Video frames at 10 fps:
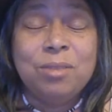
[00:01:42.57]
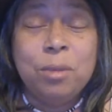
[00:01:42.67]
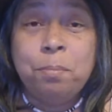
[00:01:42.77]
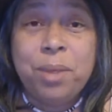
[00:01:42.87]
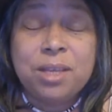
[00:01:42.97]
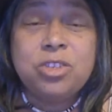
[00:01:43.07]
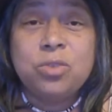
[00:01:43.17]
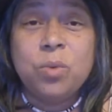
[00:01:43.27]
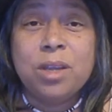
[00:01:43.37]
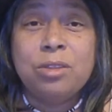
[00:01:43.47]
the
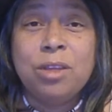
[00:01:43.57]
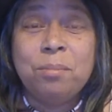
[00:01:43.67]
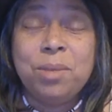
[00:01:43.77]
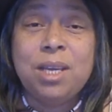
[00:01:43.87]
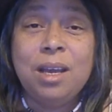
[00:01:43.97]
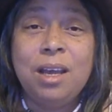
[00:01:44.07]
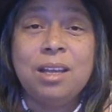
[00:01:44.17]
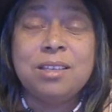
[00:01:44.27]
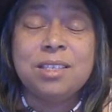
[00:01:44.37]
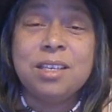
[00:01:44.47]
best with,
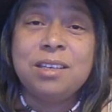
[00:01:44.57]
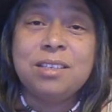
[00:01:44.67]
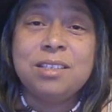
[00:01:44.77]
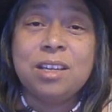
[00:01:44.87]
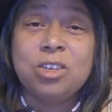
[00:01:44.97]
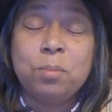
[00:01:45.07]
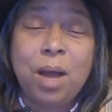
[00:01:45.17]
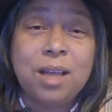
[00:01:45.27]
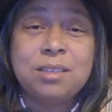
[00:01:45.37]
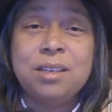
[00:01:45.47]
because it is such a
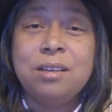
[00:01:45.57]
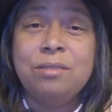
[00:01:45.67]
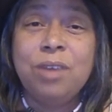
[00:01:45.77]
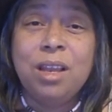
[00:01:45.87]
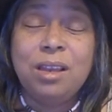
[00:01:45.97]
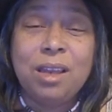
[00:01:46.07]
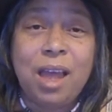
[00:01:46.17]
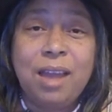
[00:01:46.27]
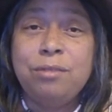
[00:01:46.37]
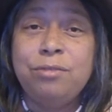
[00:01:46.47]
positive,
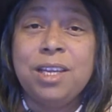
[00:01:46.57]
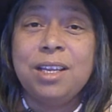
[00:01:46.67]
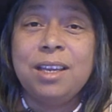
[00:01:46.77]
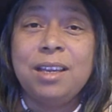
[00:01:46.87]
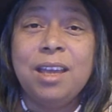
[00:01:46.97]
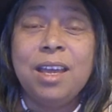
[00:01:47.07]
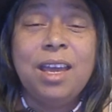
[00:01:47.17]
light feeling,